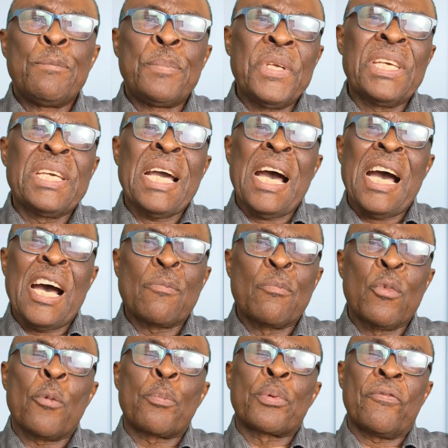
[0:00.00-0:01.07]
Bigger and
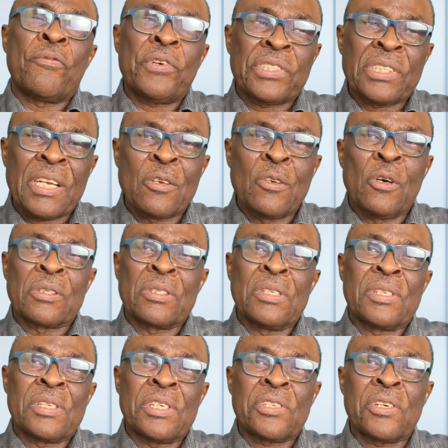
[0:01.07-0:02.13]
more professional
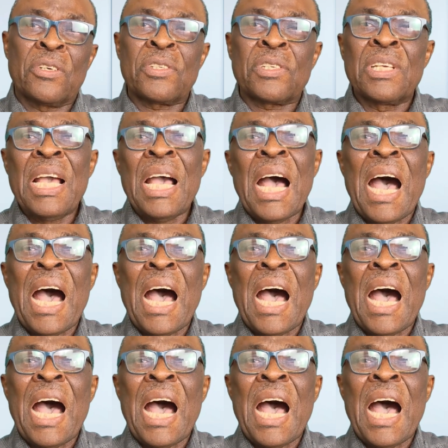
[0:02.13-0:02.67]
organizations